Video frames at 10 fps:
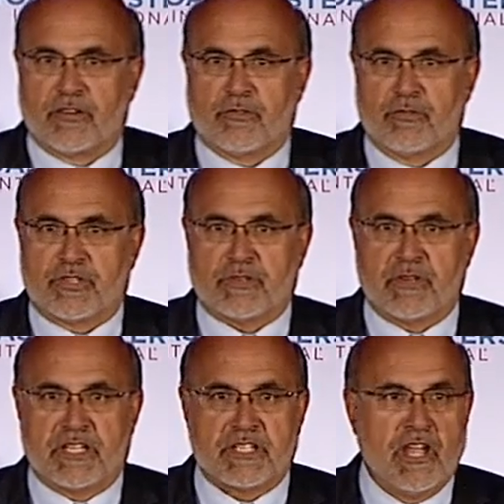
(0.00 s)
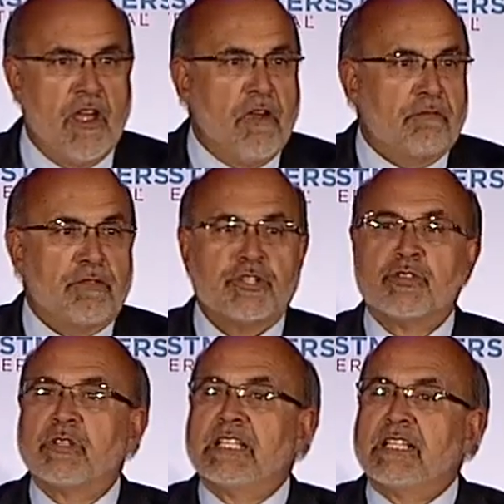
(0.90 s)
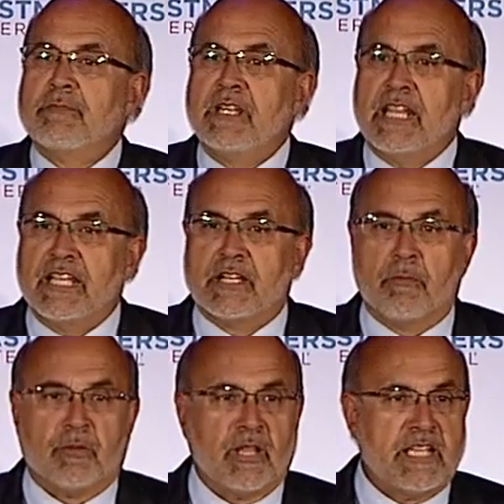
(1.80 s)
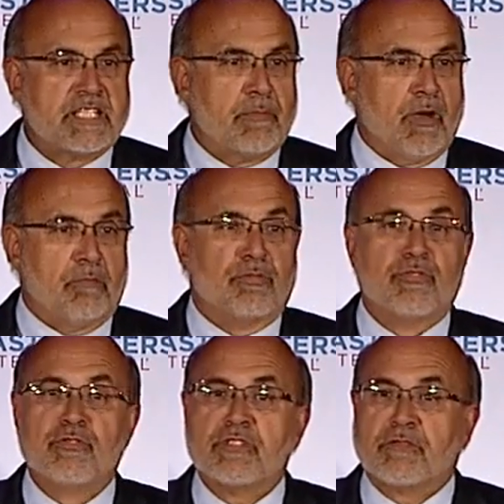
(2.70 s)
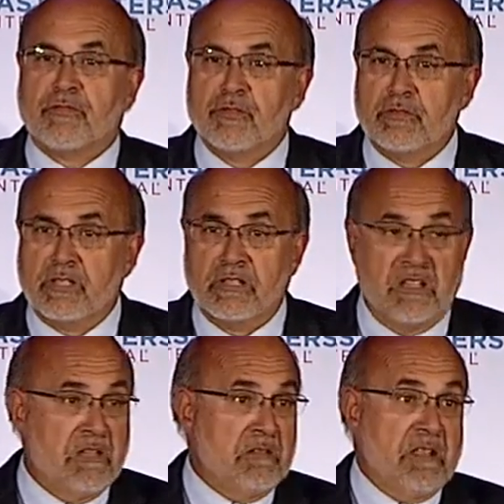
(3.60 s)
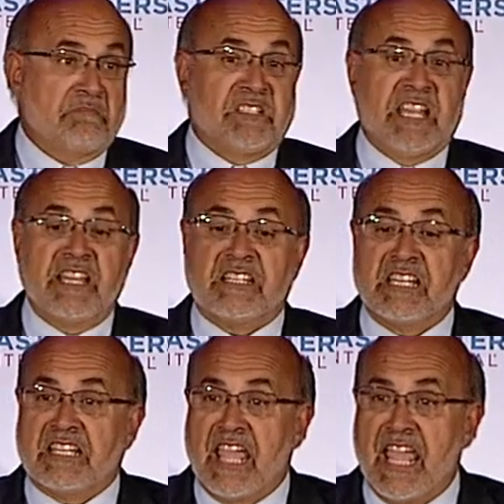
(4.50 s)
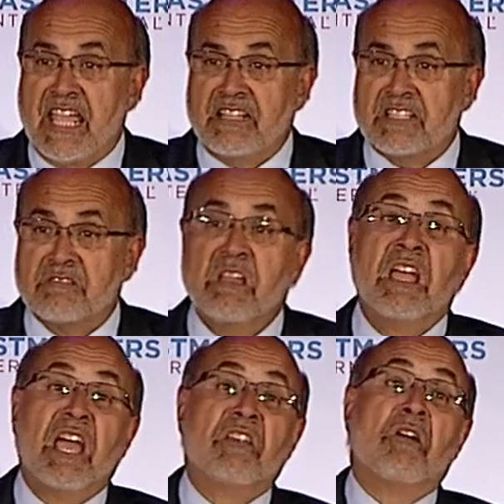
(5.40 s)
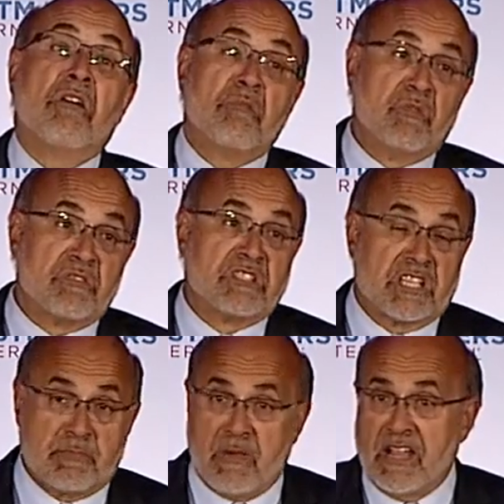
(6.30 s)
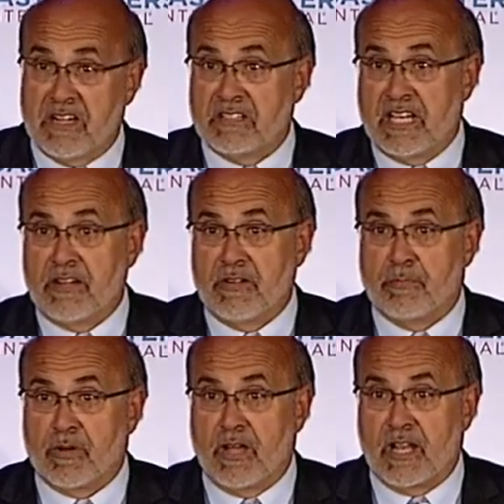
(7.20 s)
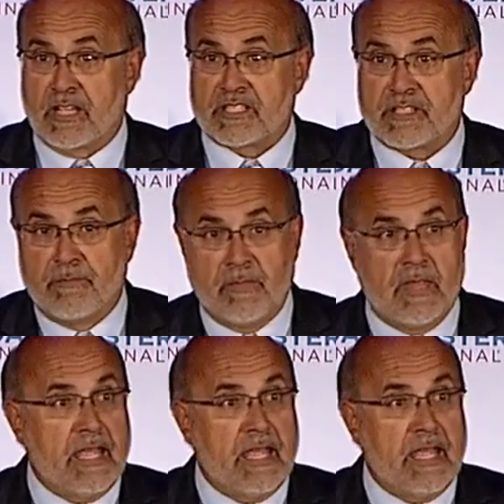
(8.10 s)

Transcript: their groceries, virtually eliminating complaints about bruised fruit, dented cans, and almost expired dairy products.